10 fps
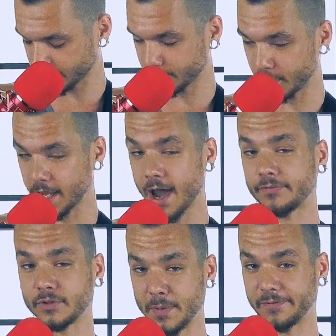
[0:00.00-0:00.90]
to be
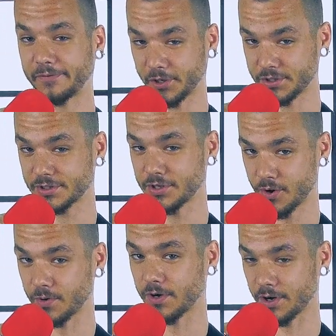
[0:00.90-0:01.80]
after my first
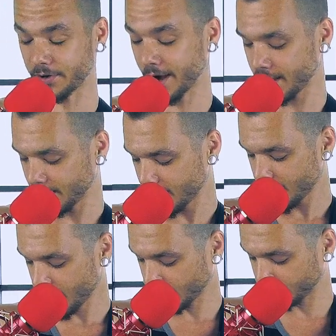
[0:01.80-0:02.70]
note, alright? And